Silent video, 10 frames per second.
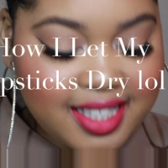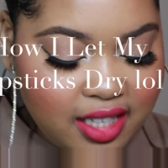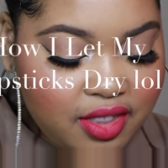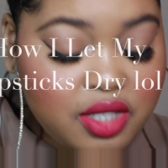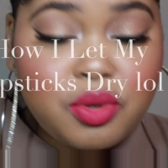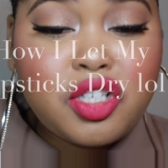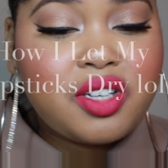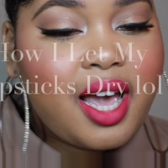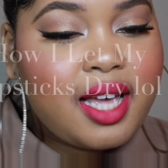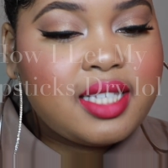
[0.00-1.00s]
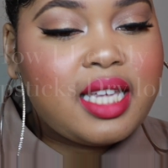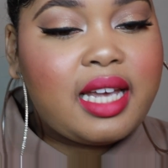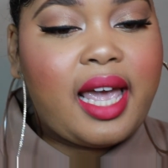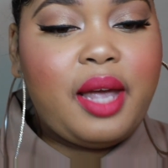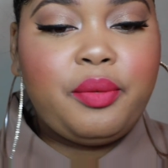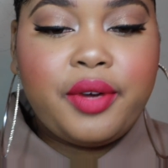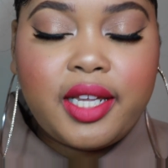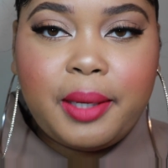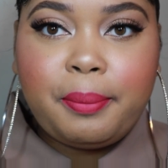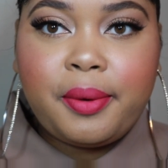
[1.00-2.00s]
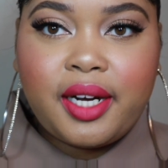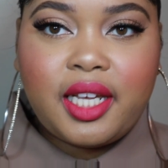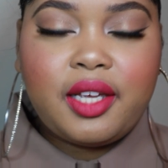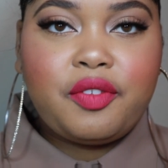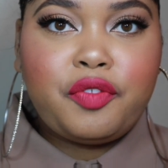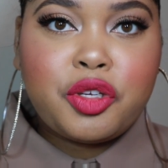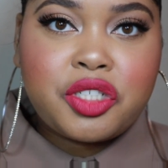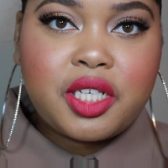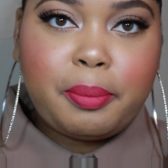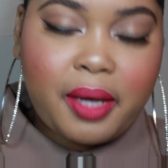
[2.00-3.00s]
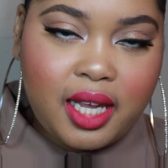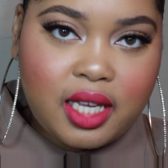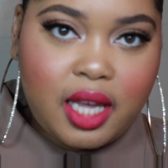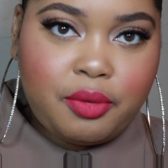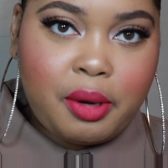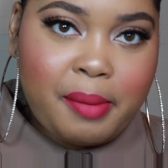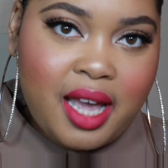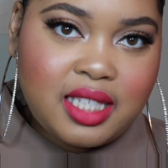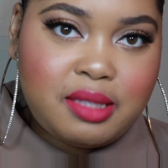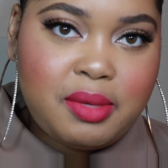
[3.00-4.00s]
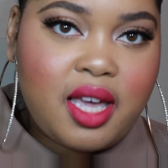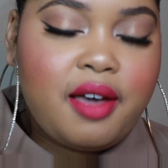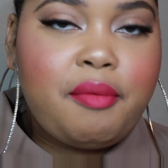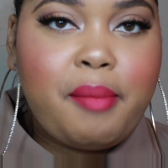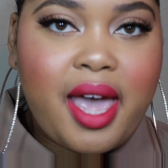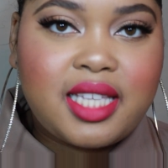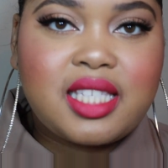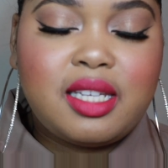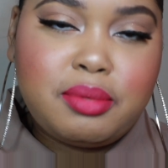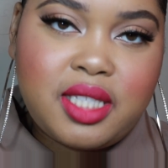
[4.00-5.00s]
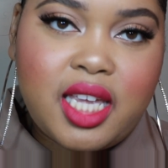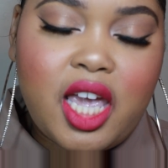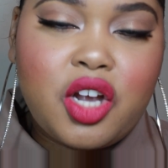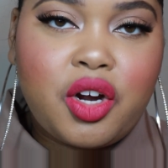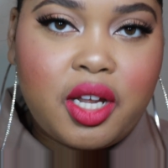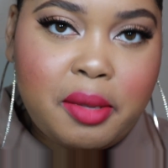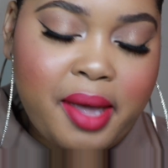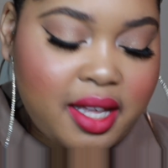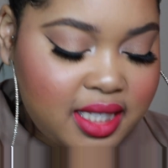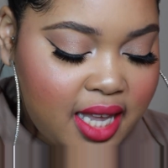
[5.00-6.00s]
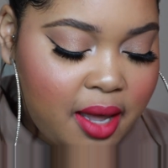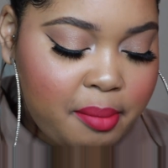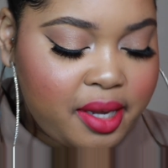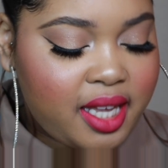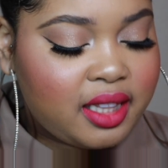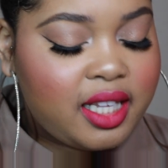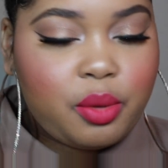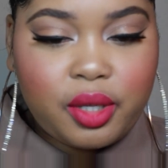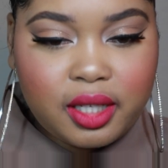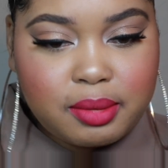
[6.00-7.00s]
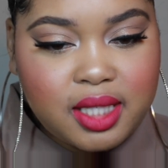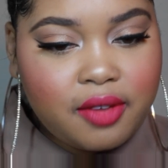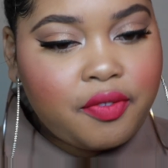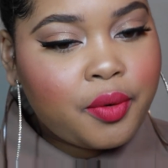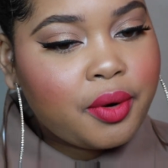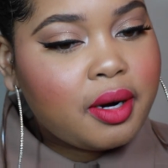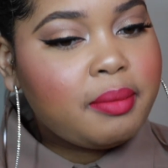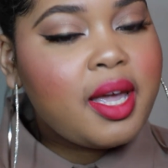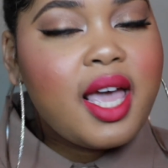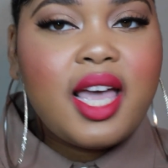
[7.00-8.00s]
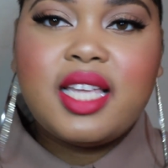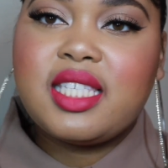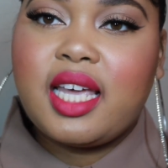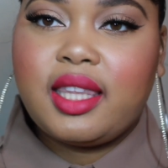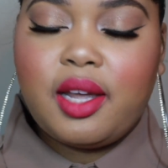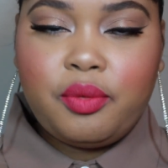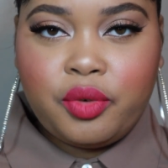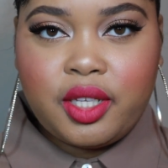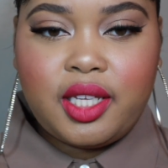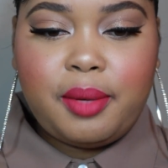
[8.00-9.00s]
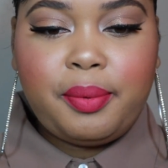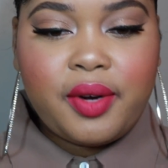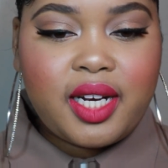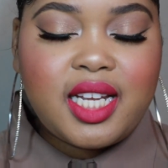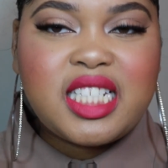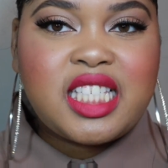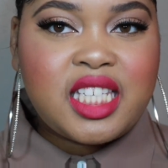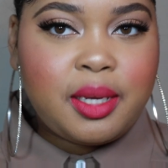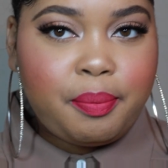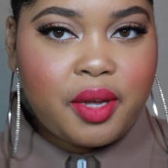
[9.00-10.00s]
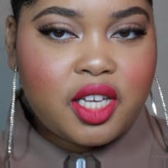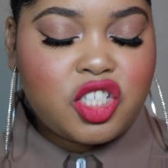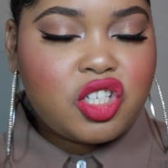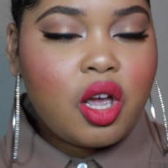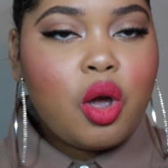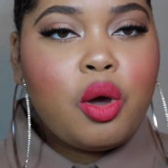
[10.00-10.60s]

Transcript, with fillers: So this one dries like a really pretty fuchsia pink. It reminds me of MAC's Lipstick and Girl About Town, but in liquid lipstick form. It's like that really pretty deepish